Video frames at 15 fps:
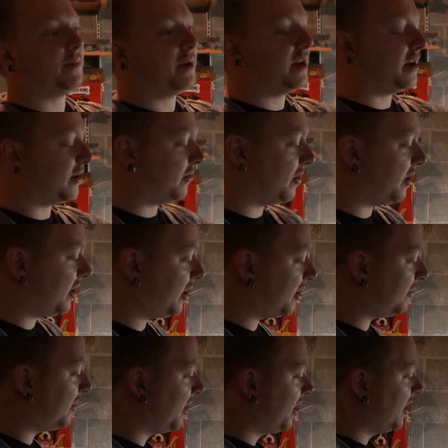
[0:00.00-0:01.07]
up any
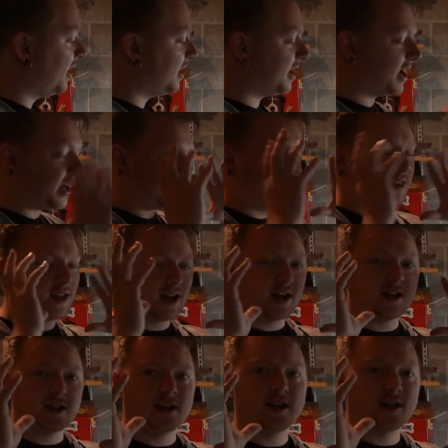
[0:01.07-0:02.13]
aquarium, you kind of get that
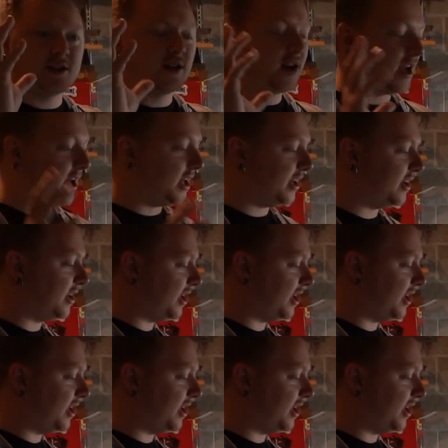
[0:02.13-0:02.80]
idea in your head,